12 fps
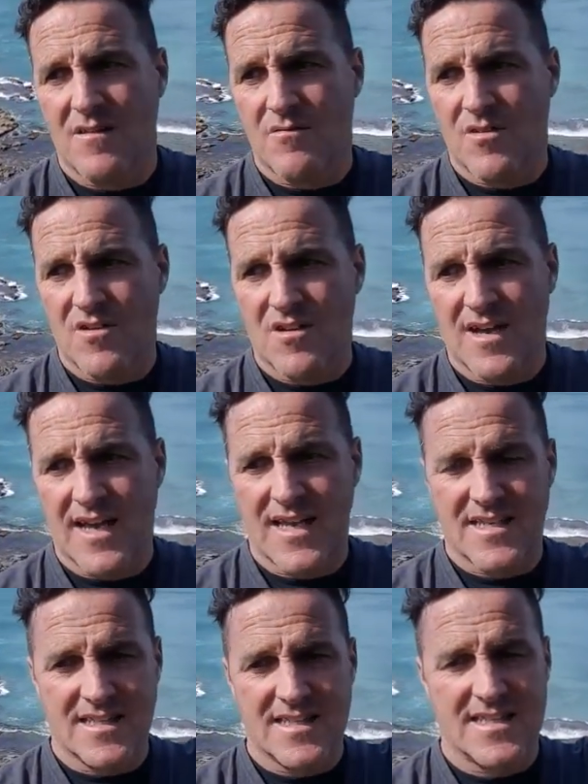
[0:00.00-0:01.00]

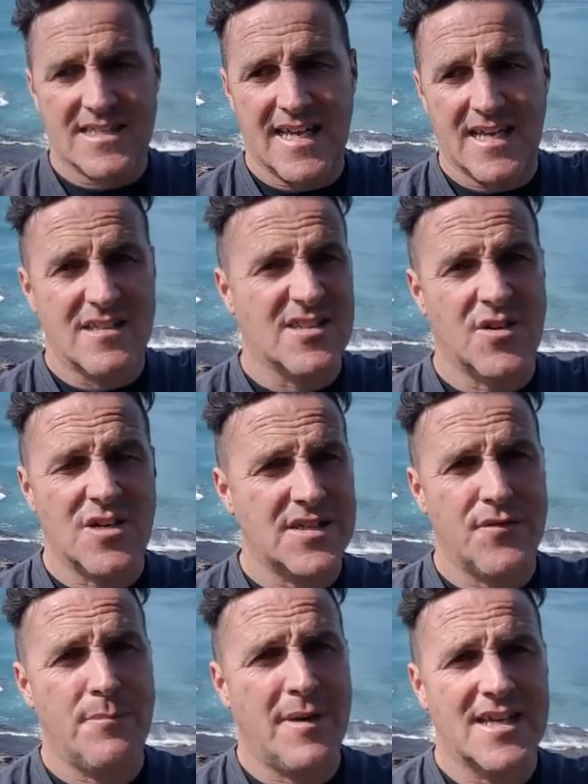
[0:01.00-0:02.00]
like let's say the size
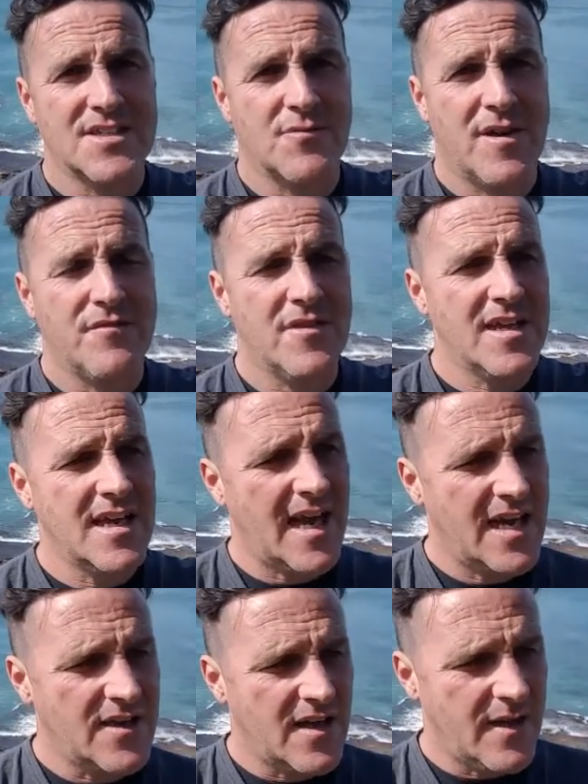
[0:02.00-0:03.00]
of a bus roughly,
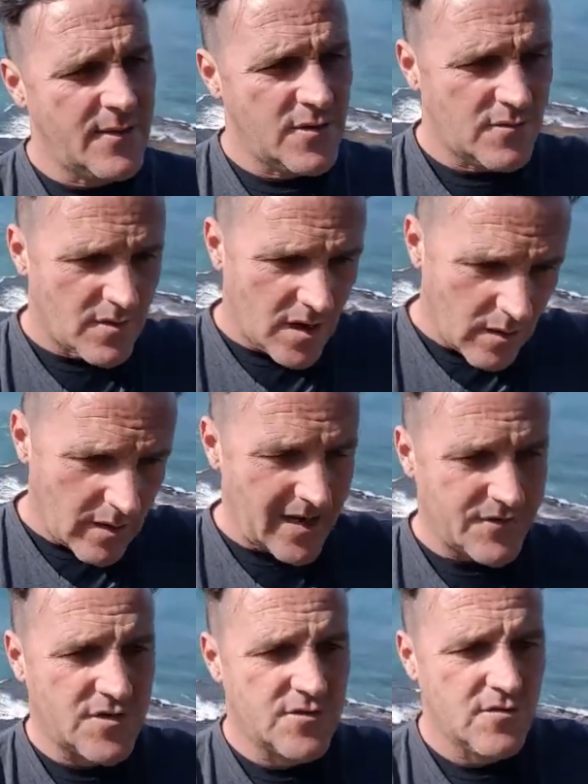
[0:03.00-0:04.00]
and you'd
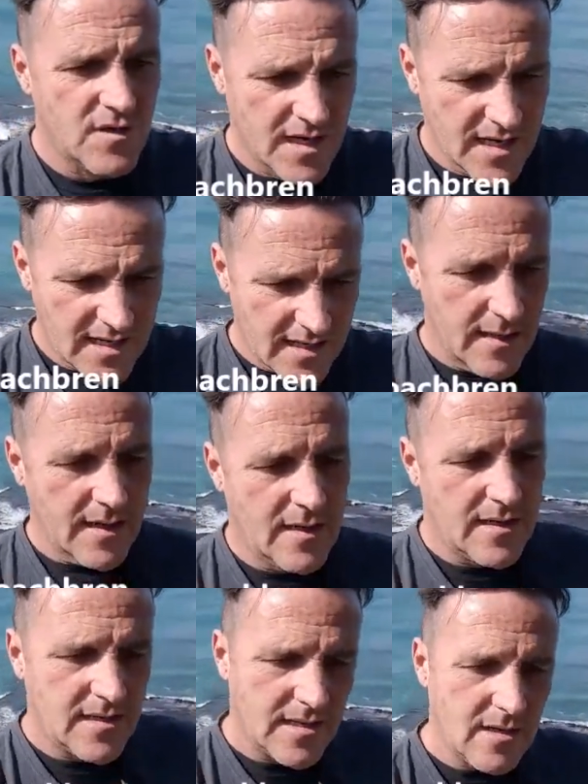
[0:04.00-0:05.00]
have to
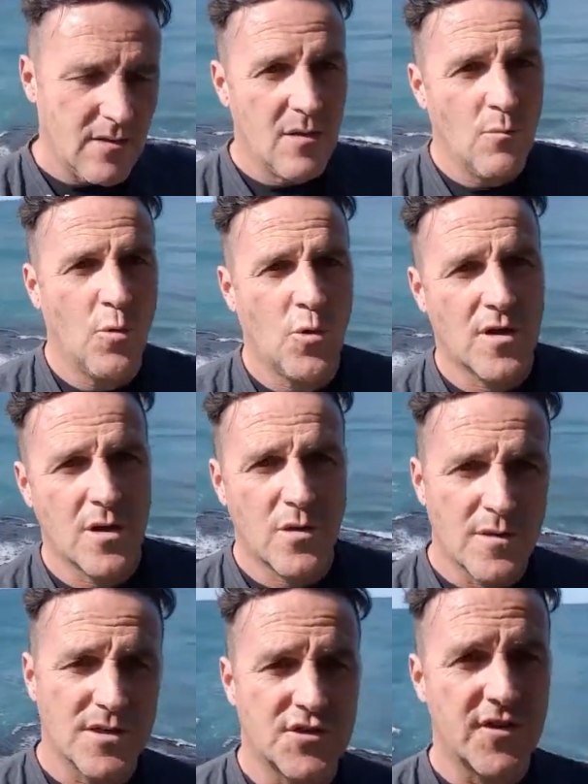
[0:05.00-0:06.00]
walk
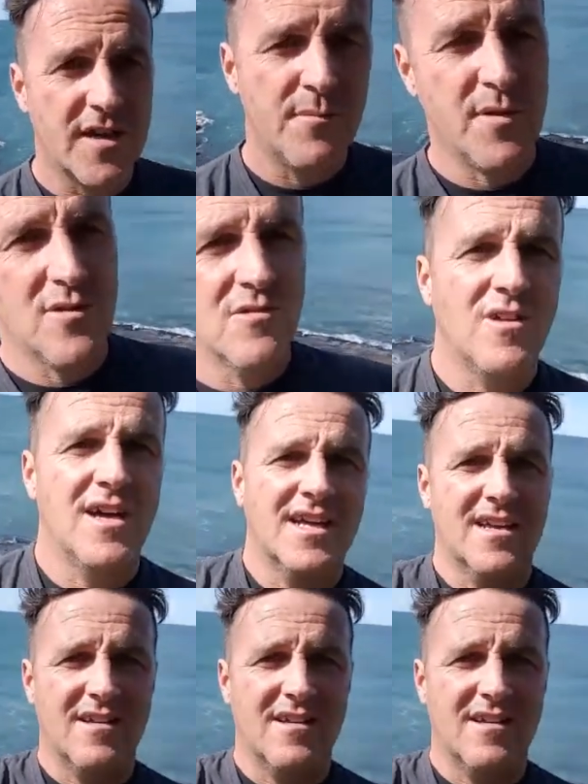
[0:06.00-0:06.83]
along the treadmill, like